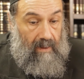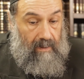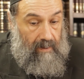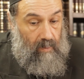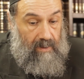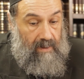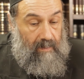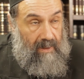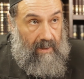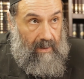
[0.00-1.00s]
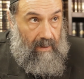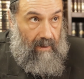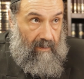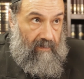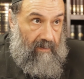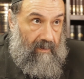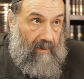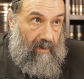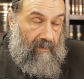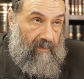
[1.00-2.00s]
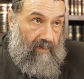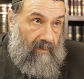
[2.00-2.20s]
That was the beginning of